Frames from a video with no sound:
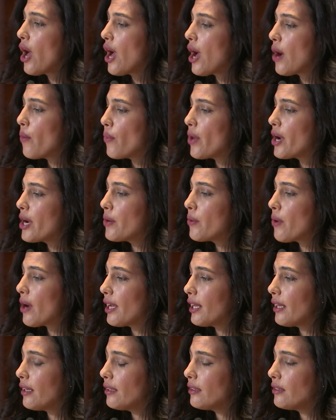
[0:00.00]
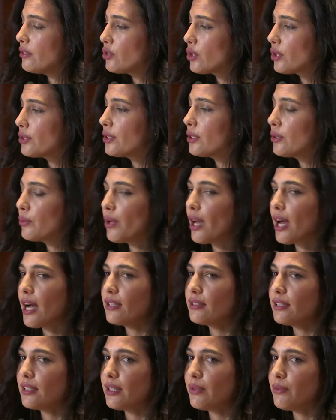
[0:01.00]
where in total we
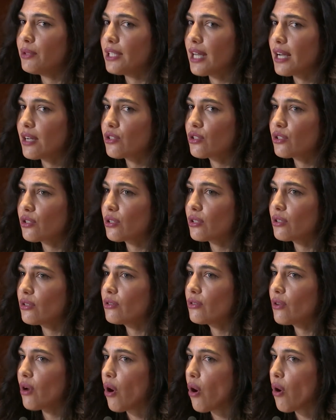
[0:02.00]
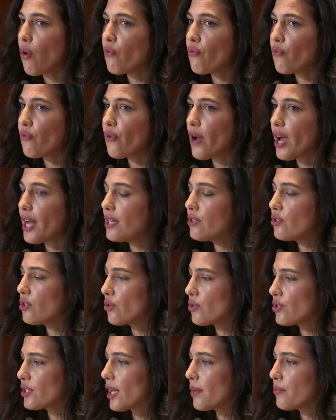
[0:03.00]
had a reduction of energy
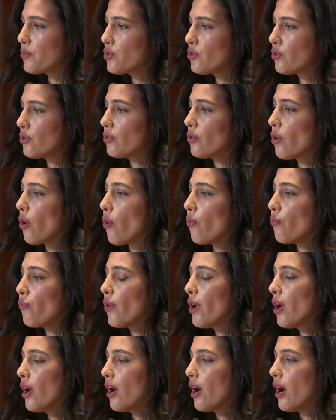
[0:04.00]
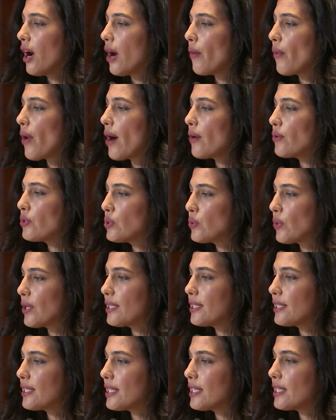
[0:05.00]
consumption of around
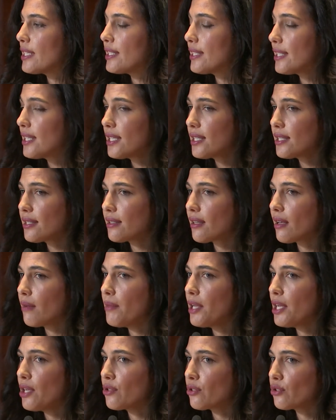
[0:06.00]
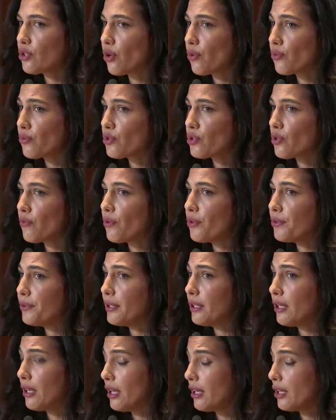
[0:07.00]
26 million tons of oil
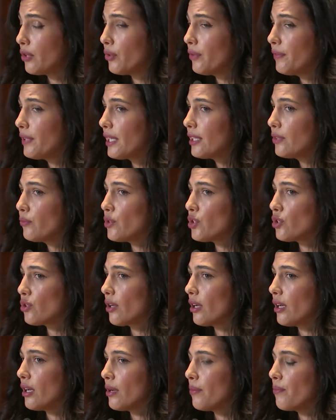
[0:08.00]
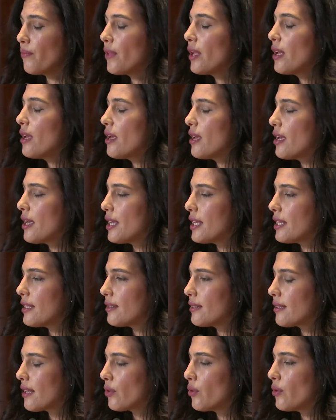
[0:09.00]
equivalent, which
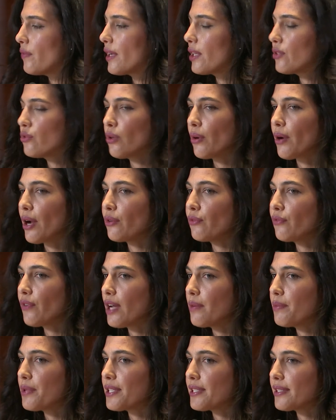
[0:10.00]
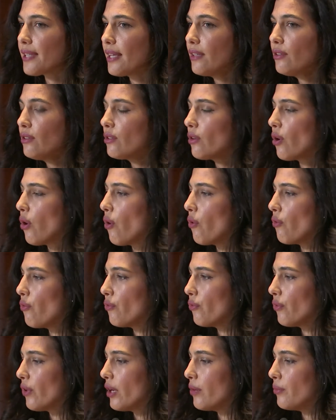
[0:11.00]
is equivalent to around 5%
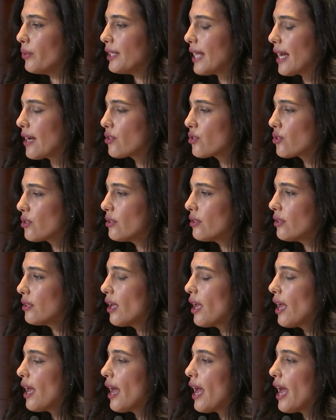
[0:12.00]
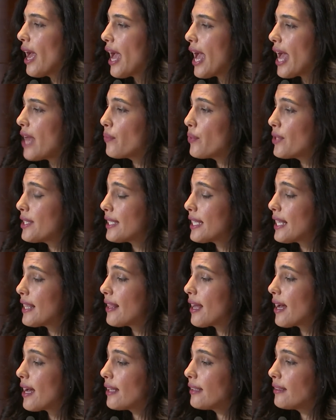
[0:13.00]
of a reduction. And we see
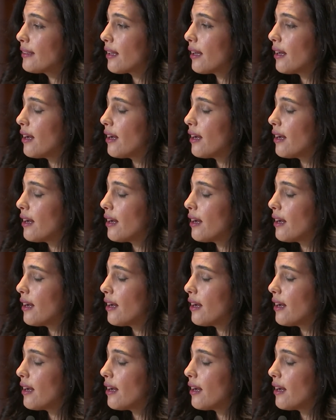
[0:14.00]
that